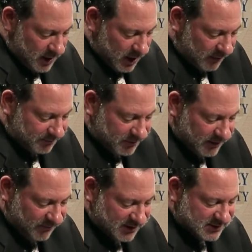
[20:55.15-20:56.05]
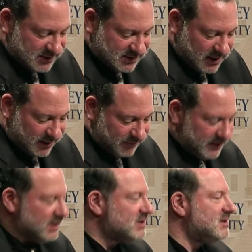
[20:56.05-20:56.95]
of previous
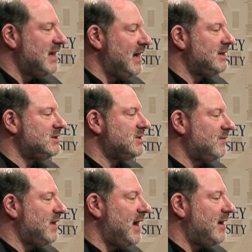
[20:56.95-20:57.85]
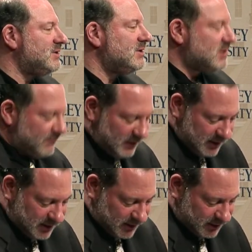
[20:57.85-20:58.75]
discoveries, tens of thousands of
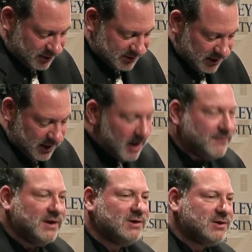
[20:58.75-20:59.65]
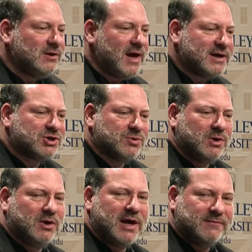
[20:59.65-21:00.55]
years of
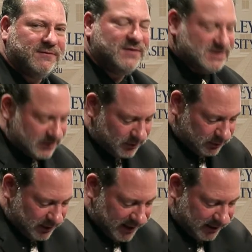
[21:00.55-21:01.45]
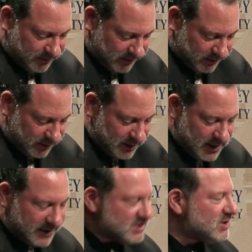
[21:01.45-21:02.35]
intellectual and physical labor.
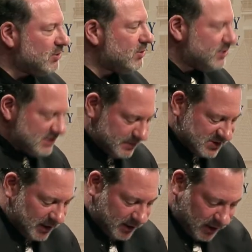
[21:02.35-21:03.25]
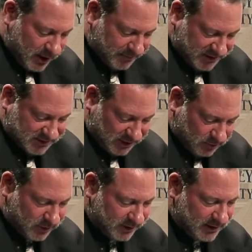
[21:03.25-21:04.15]
And so Korzybski comments, I
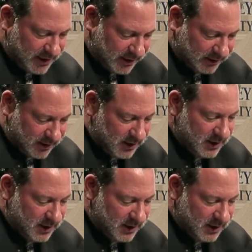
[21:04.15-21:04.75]
quote again,